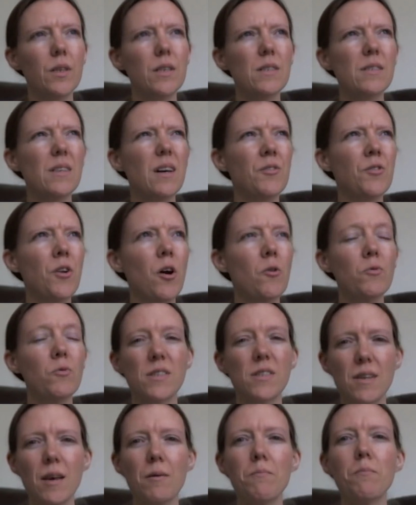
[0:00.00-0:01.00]
Is that no,
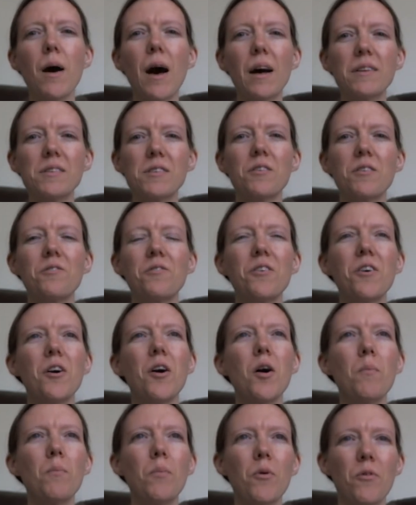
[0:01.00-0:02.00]
the same pattern
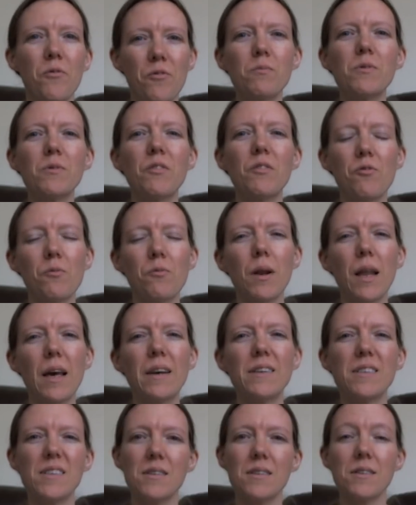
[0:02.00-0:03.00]
but from different
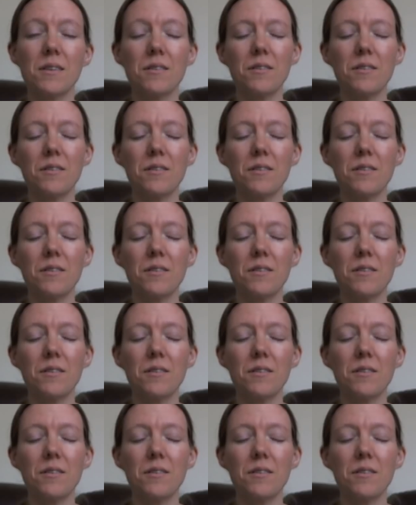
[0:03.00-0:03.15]
places,